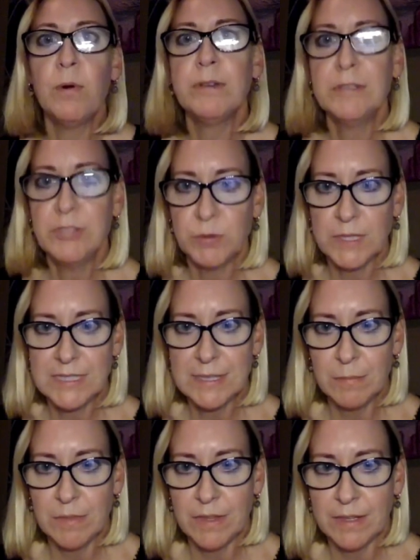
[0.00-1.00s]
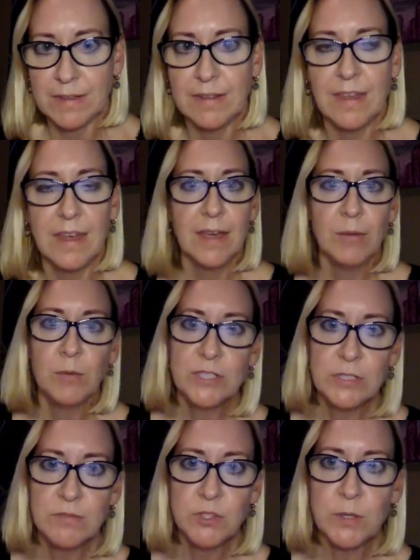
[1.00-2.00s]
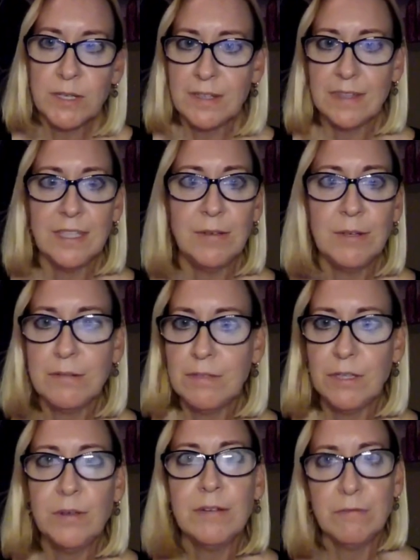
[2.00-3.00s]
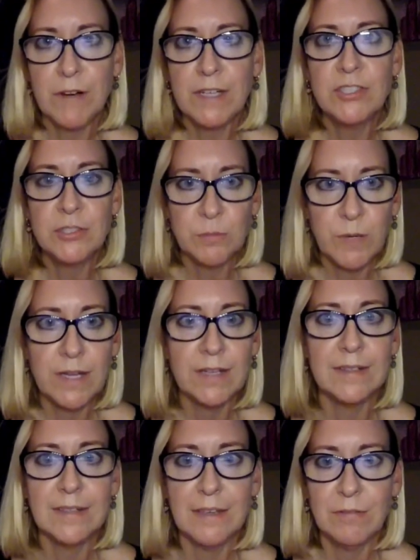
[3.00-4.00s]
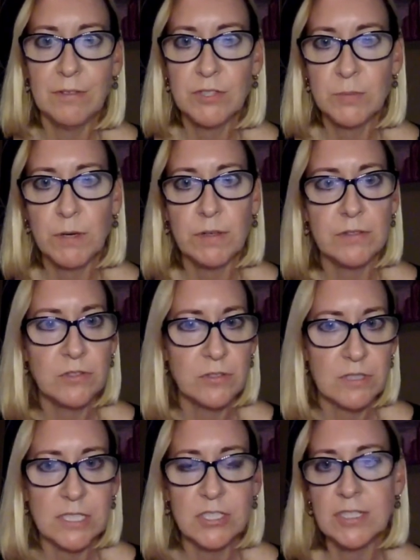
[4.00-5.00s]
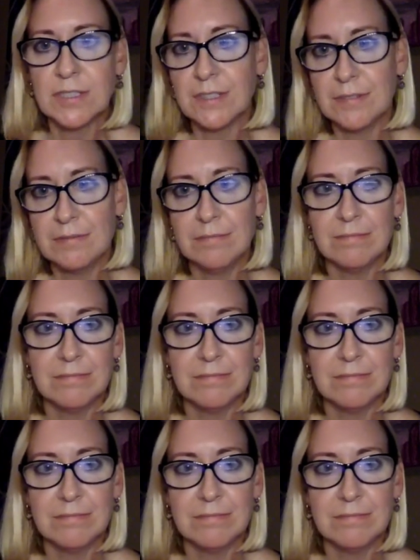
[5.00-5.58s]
you join something. And once you've joined, I think you can find your way if you're smart and strategic and